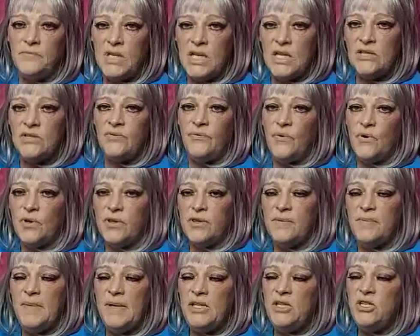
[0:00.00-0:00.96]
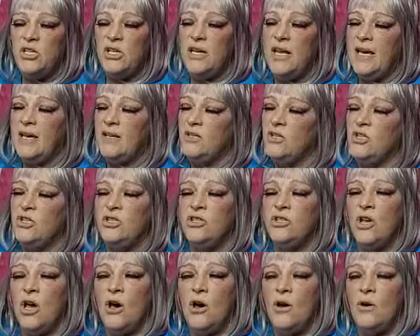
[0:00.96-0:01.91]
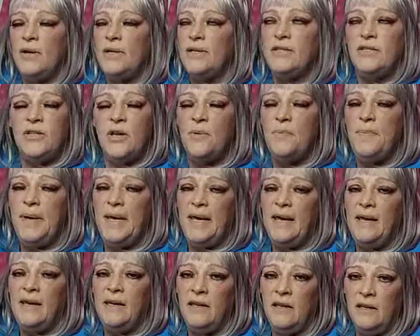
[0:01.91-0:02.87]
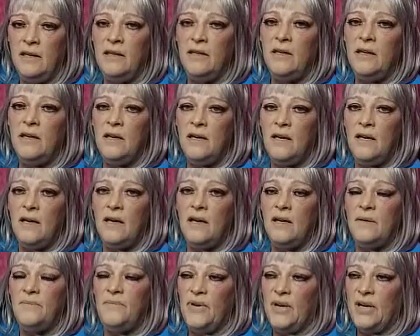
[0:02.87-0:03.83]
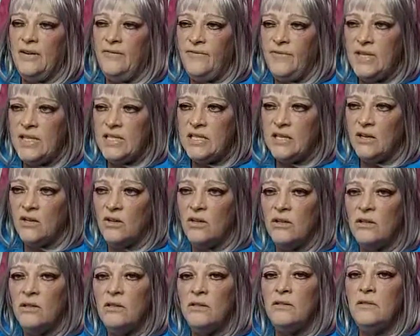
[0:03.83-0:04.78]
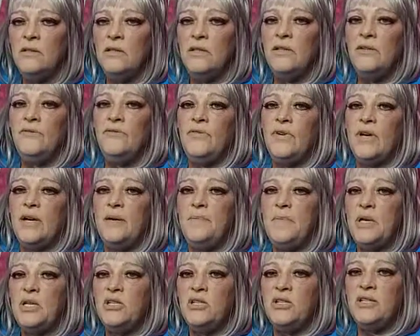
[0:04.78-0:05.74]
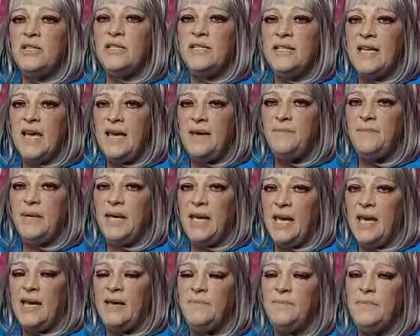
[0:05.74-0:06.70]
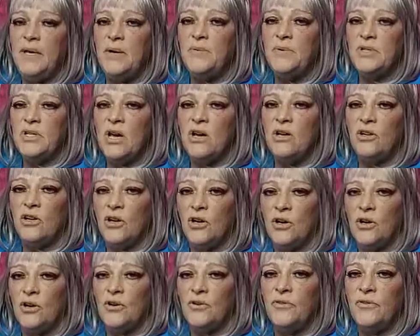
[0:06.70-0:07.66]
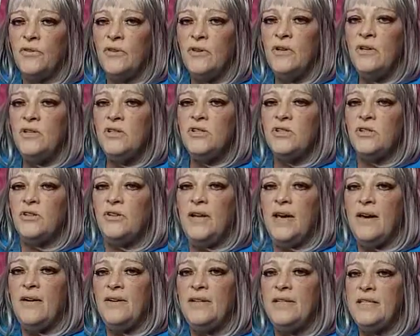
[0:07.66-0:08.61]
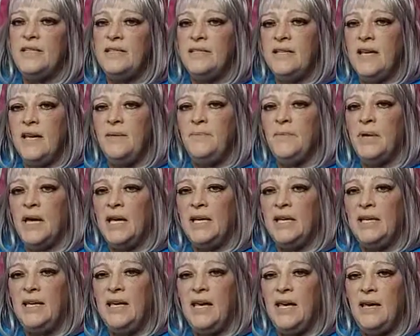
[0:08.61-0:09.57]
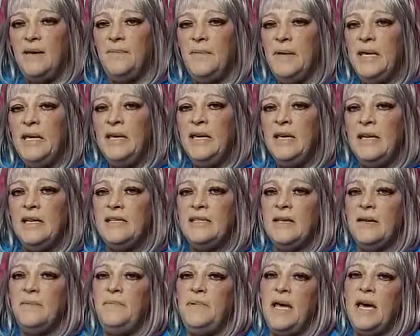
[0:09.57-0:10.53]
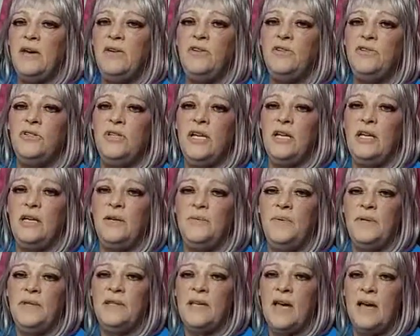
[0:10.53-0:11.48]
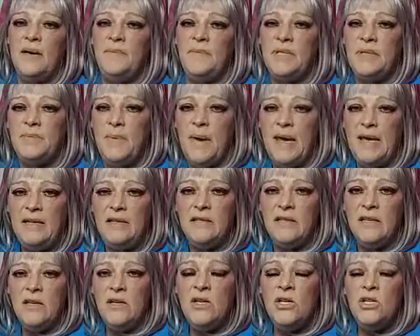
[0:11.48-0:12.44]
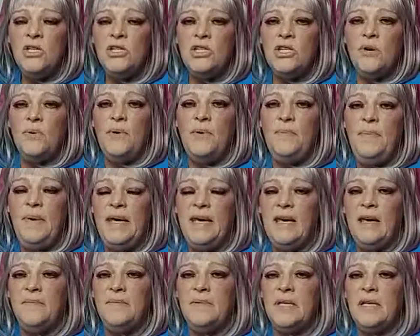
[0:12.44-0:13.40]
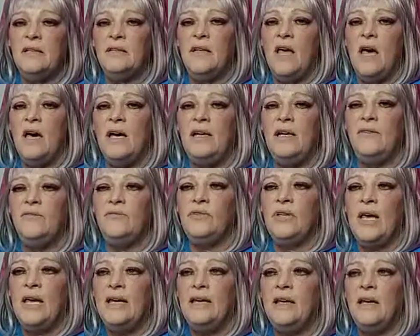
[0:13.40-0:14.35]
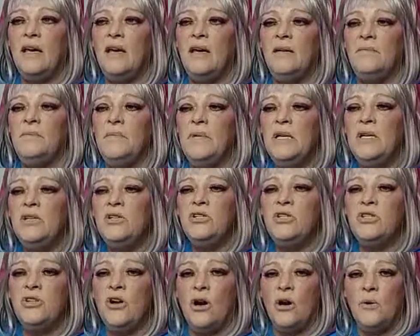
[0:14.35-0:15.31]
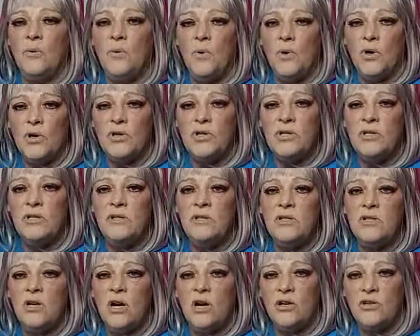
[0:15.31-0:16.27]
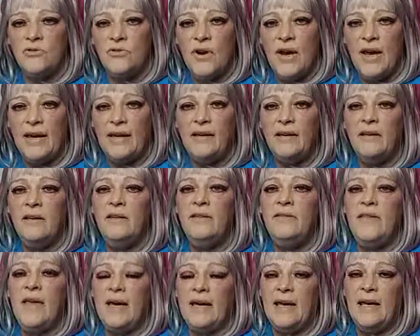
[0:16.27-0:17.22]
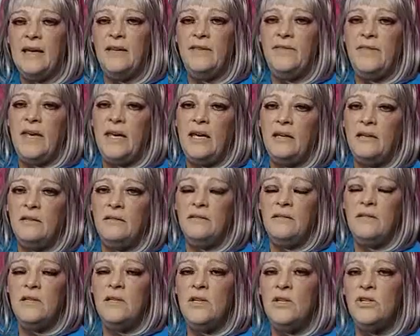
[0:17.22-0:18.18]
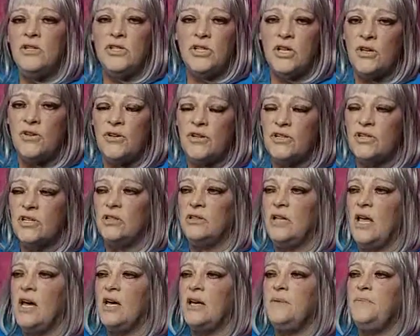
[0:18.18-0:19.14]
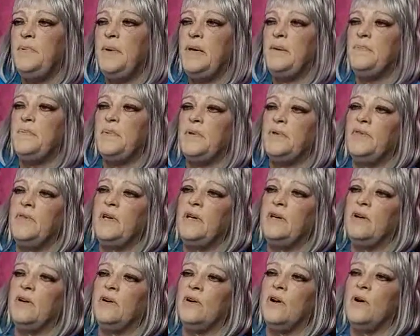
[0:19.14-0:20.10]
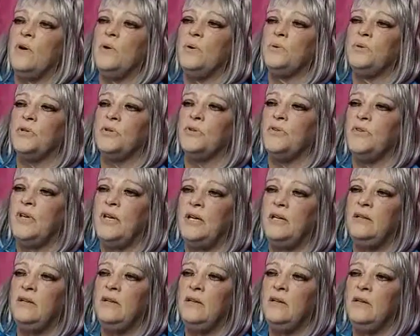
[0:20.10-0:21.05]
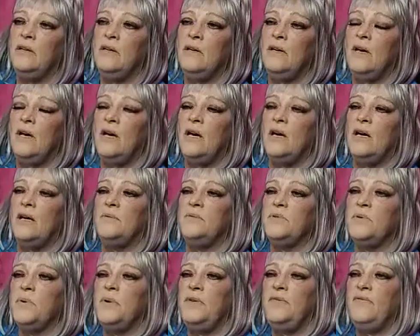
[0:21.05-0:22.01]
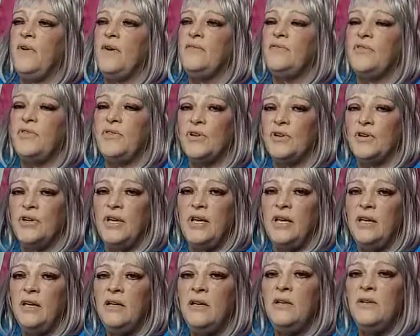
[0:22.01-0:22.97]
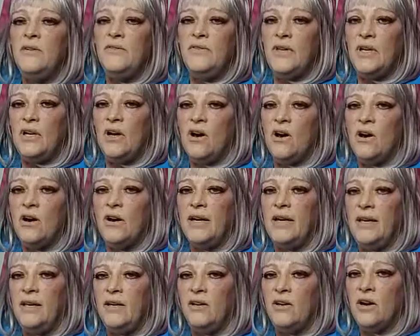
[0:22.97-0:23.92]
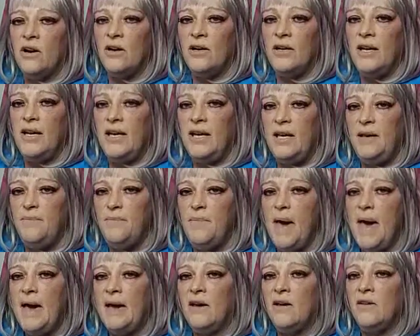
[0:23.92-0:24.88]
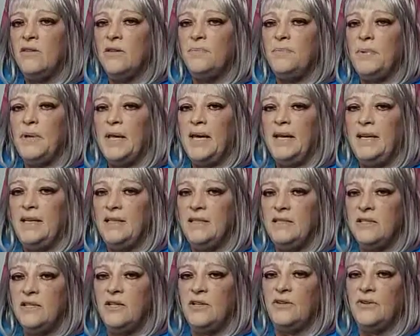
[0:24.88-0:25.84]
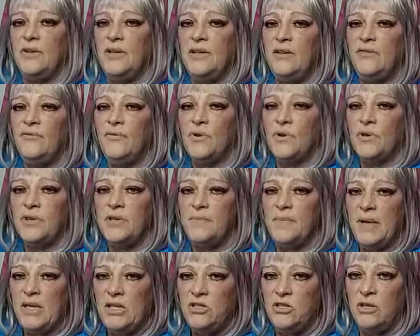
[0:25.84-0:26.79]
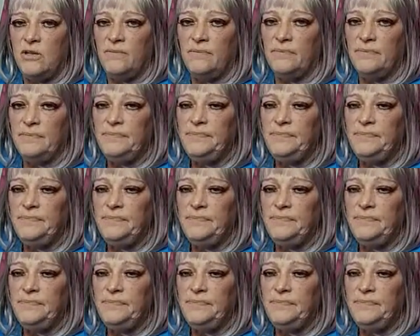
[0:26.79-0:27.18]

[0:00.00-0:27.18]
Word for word: because fourth dimension has so it's so big uh, very physical very much the same game that was on earth so now it's the same kind of game except now you're dealing with time space so it becomes a lot of like um, star wars star trek that kind of thing so there's a lot of people that are older than um, 25 or 30 that are incarnating back on the planets that are in the fourth dimension.